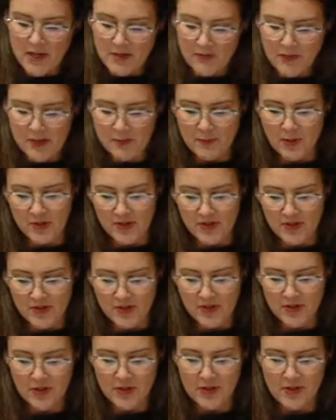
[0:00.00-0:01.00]
in
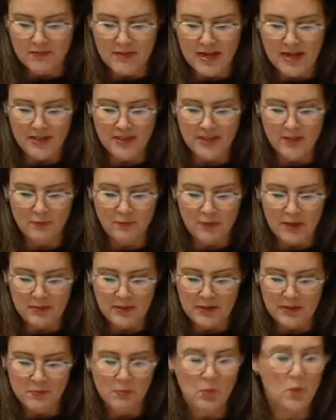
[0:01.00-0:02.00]
response to the matter of
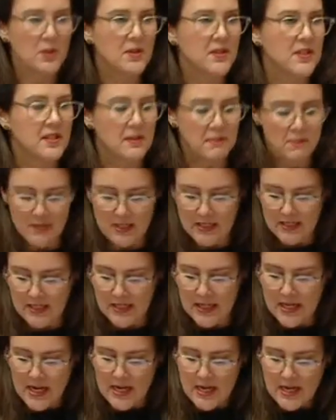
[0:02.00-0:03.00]
public importance submitted
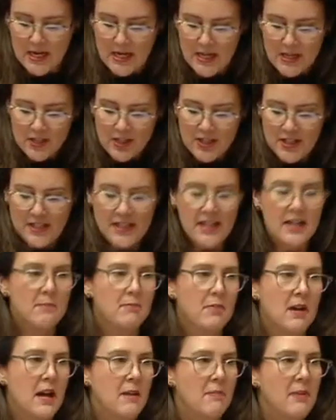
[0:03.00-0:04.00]
to the Senate
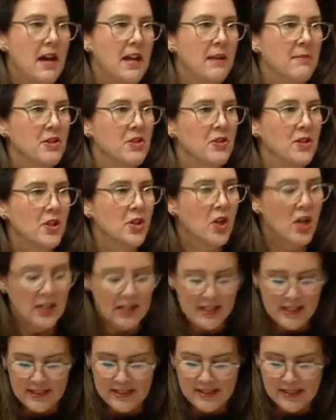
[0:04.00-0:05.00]
by our parliamentary
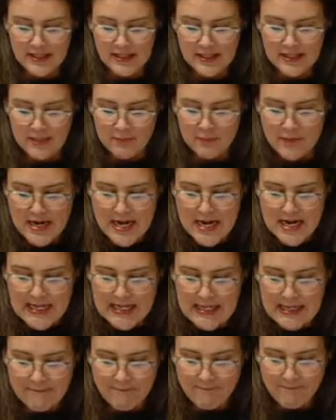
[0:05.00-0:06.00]
colleague, Senator
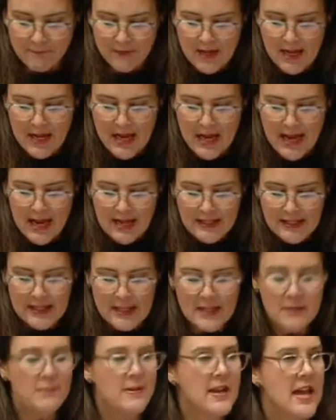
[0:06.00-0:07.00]
Bernardi. And
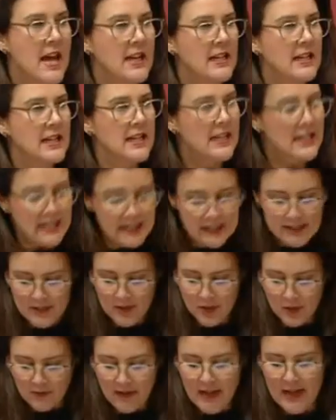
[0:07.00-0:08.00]
Senator Bernardi is
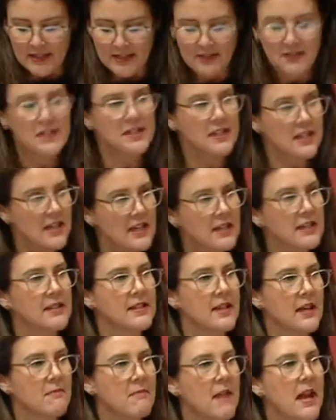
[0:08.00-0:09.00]
correct. This is
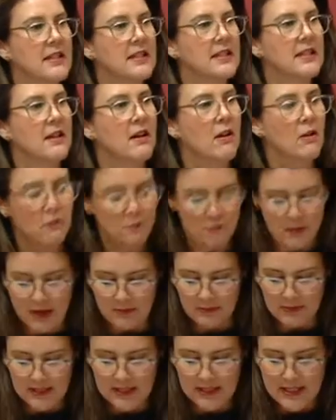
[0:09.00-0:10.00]
a matter of
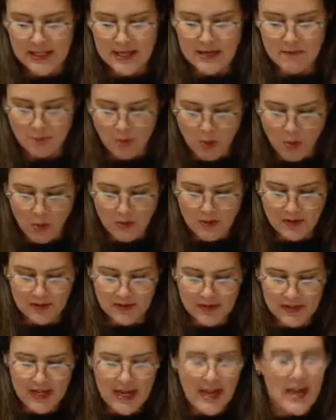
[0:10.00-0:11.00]
public
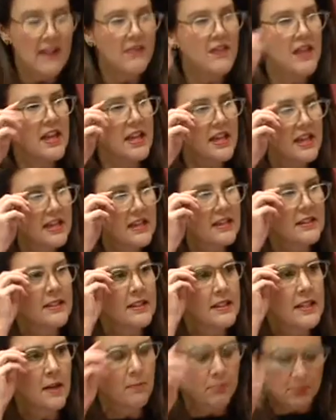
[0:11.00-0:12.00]
importance, and there
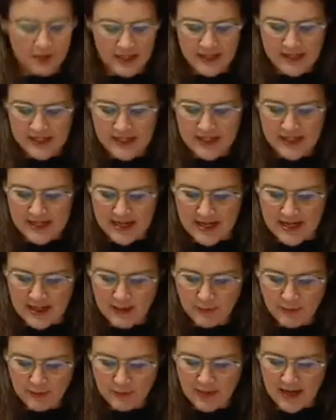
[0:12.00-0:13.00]
is a pressing need
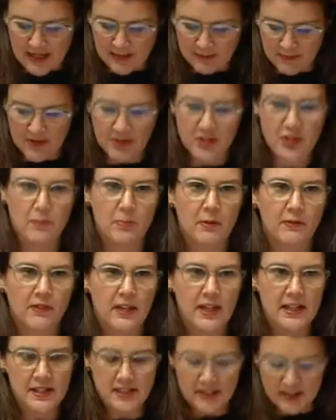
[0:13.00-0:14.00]
for Parliament to
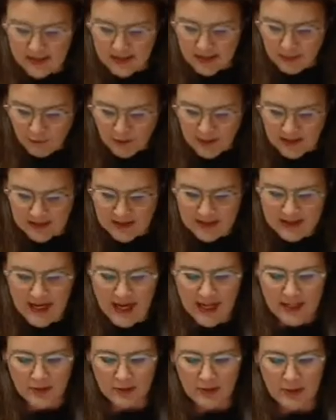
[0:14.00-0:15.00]
provide significant
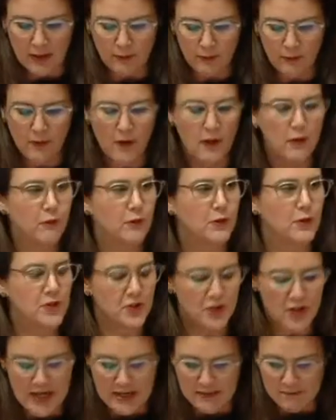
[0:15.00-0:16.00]
tax relief for
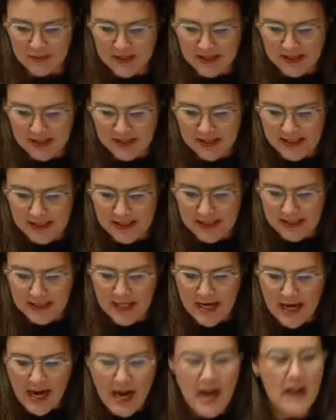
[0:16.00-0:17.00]
Australian businesses.
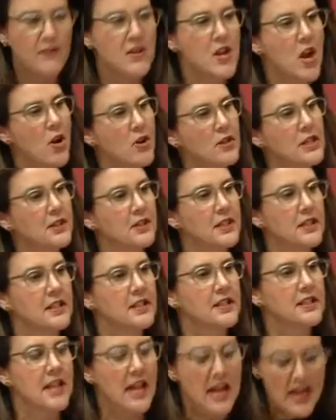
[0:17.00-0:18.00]
And the only thing
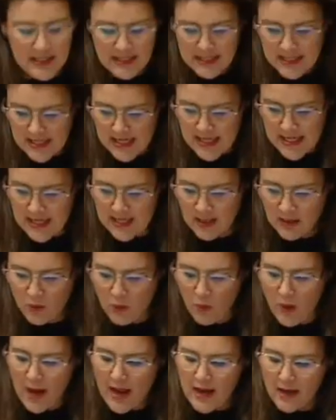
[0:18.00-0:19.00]
standing in the
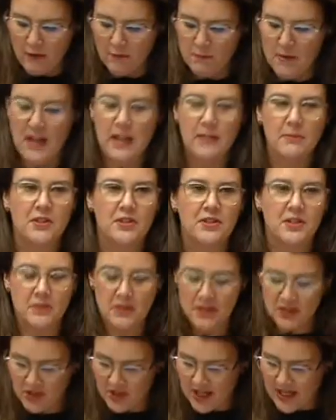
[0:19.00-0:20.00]
way of Parliament
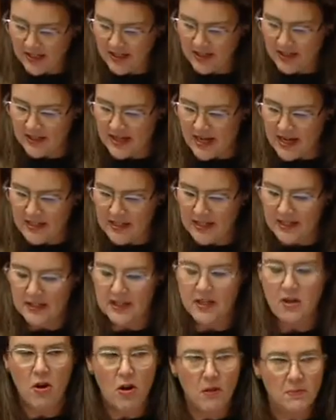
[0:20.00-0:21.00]
doing just that is
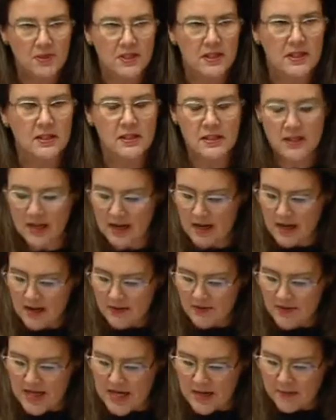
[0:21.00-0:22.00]
the obstinance,
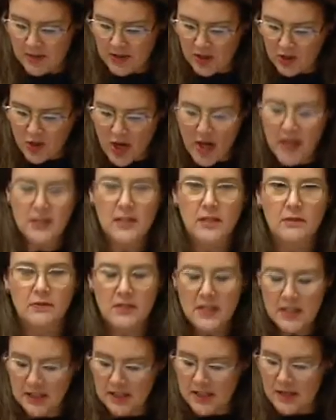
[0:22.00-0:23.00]
the
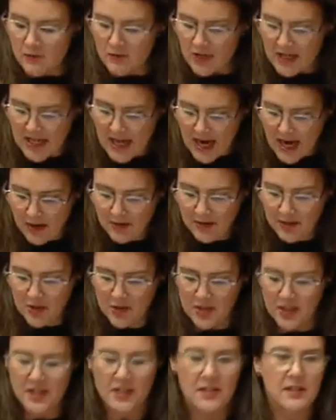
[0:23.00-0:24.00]
obstructiveness, the
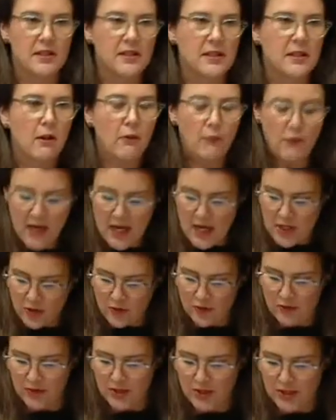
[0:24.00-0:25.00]
recalcitrance and the
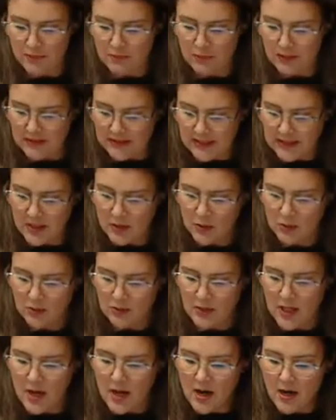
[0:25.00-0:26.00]
self-interested
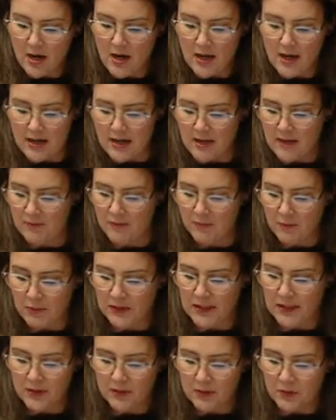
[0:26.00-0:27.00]
political
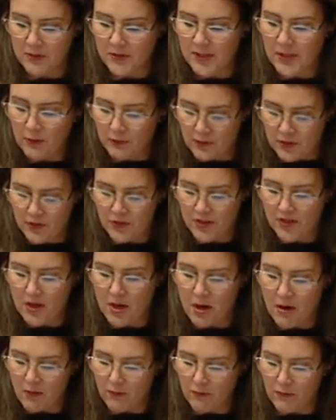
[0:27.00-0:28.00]
self-interest
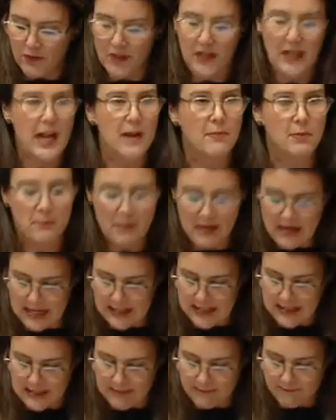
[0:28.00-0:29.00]
of the Labor
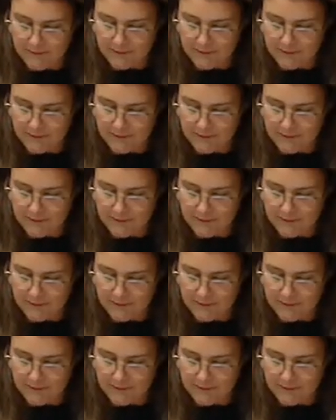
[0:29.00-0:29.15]
Party.